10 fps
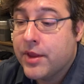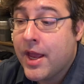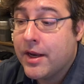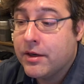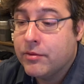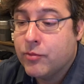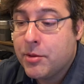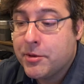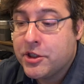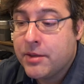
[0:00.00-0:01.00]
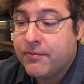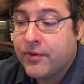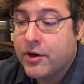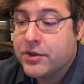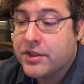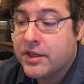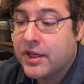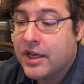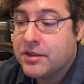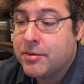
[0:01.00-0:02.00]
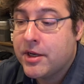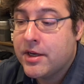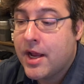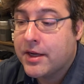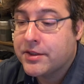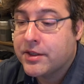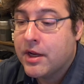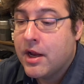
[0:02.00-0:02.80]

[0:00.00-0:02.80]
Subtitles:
Then, Reepicheep first and Caspian next,